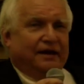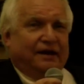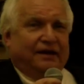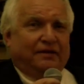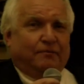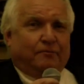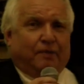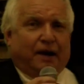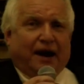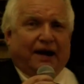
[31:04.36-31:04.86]
a
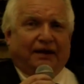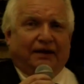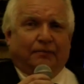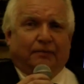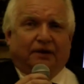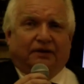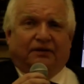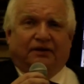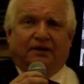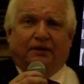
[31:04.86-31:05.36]

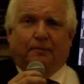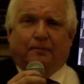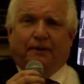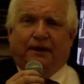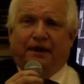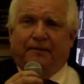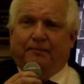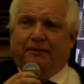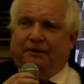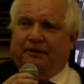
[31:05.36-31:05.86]
monument to the
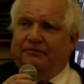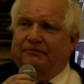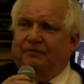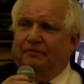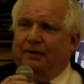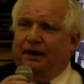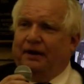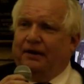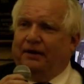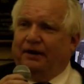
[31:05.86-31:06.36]
people of
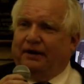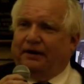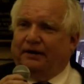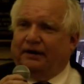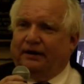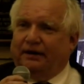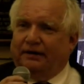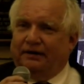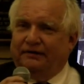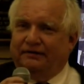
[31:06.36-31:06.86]

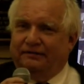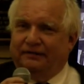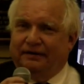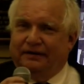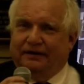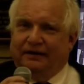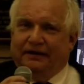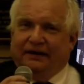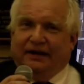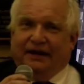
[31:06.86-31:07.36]
America.
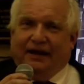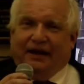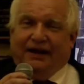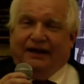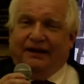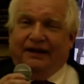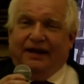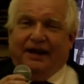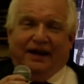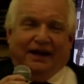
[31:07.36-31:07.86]
In
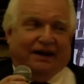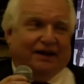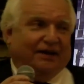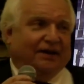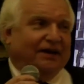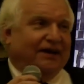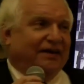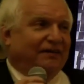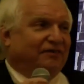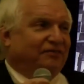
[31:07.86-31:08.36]
the end,
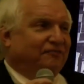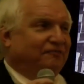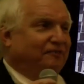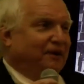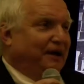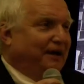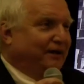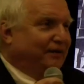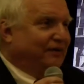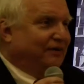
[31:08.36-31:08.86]
his
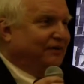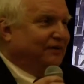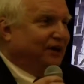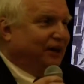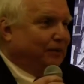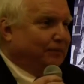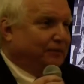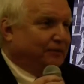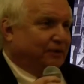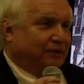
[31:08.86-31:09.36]
biggest
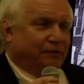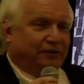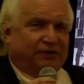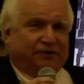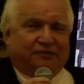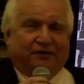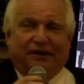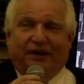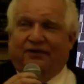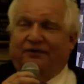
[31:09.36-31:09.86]
sculpture was
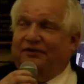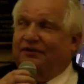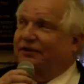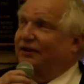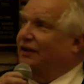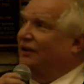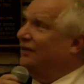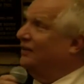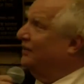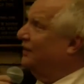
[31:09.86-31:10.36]
for an
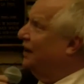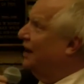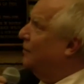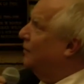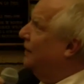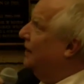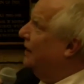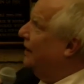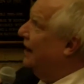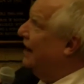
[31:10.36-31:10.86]
insurance
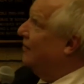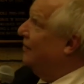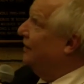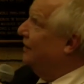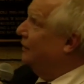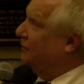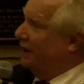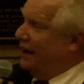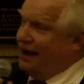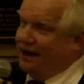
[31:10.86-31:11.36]
company carving
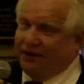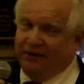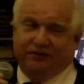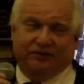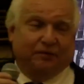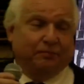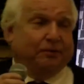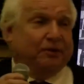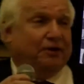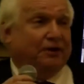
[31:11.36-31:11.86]
the Rock of
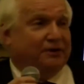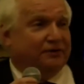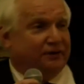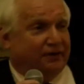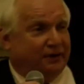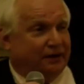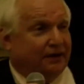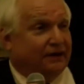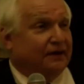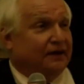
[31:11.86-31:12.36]

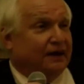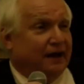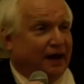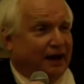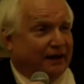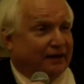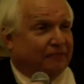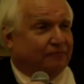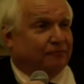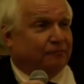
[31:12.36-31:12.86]
Gibraltar
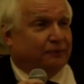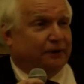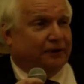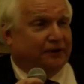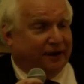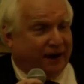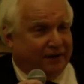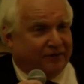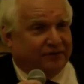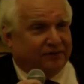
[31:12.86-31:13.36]
on the
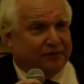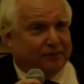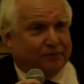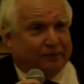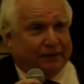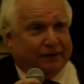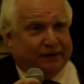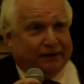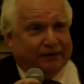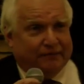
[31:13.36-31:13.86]
Prudential
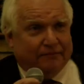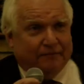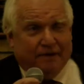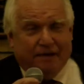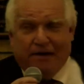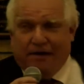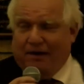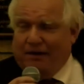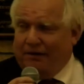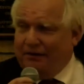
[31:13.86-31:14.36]
building.
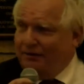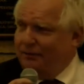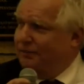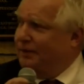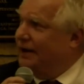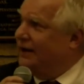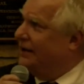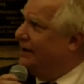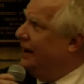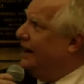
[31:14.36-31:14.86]
Oh
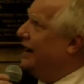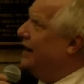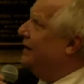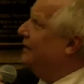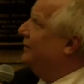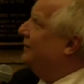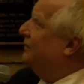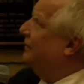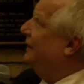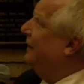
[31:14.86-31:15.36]
my gosh,
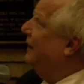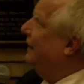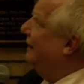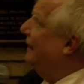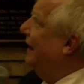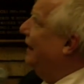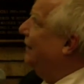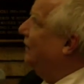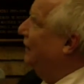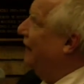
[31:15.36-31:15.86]
well,
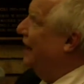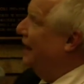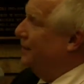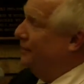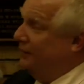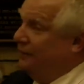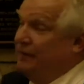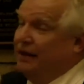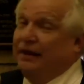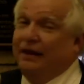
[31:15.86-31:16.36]
that's what
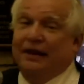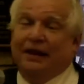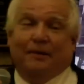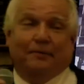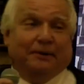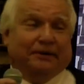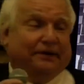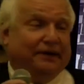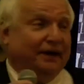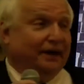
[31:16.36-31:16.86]
happened.
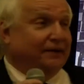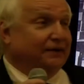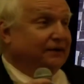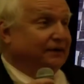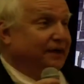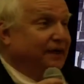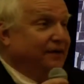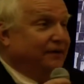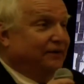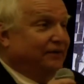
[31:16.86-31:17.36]
But the other
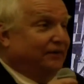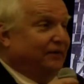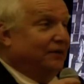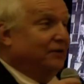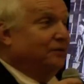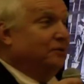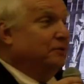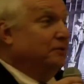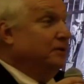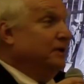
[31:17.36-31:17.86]
thing is,
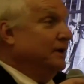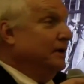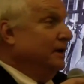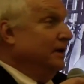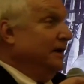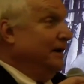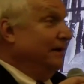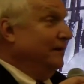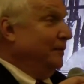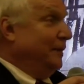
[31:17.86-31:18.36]
too,
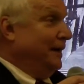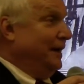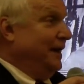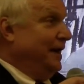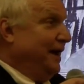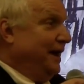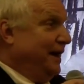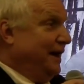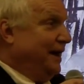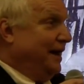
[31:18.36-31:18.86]
depending
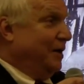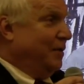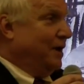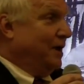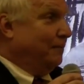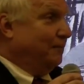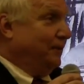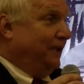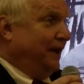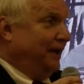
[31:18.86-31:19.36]
on how
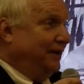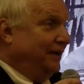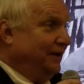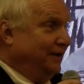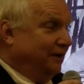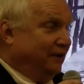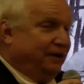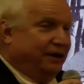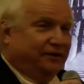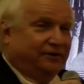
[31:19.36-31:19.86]
updated
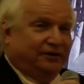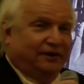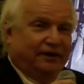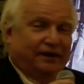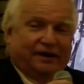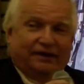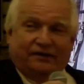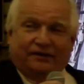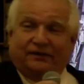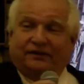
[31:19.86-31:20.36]
your kitchen
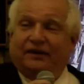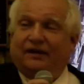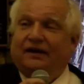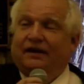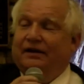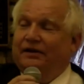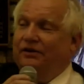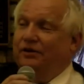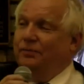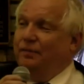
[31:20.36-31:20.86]
is,
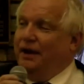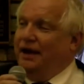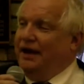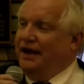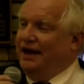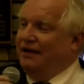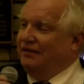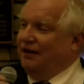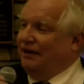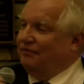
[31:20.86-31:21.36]
you may
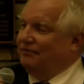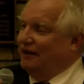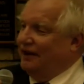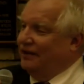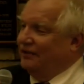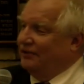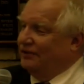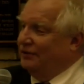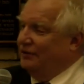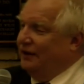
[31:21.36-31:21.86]
have
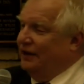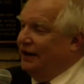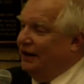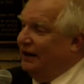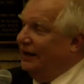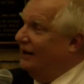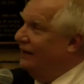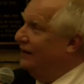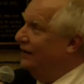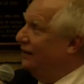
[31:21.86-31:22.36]
Alfonso
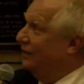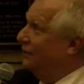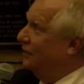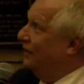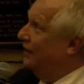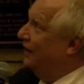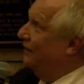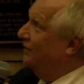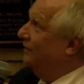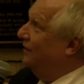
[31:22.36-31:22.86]
Yanelli in your own
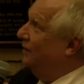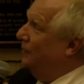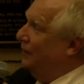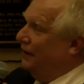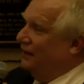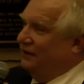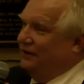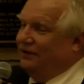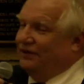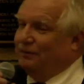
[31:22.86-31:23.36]
kitchen
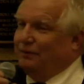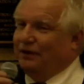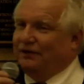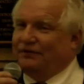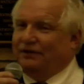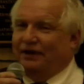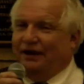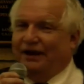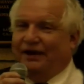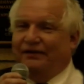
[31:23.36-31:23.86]
because he
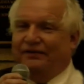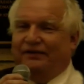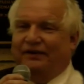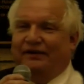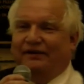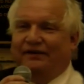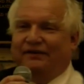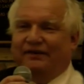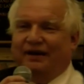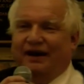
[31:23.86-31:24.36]
specialized in
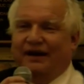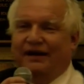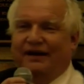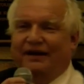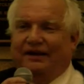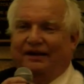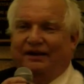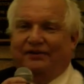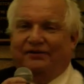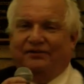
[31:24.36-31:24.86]
designing
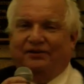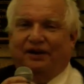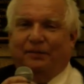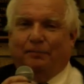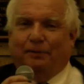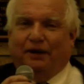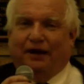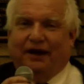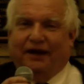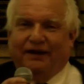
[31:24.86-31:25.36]
kitchen
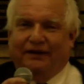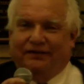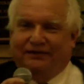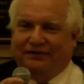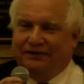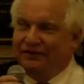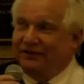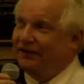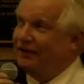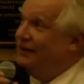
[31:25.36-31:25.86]

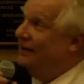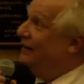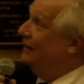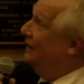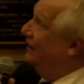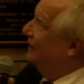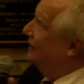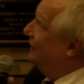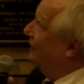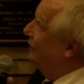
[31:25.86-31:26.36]
appliances,
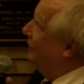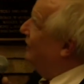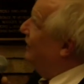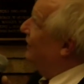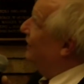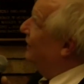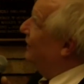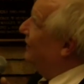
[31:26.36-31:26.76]
including the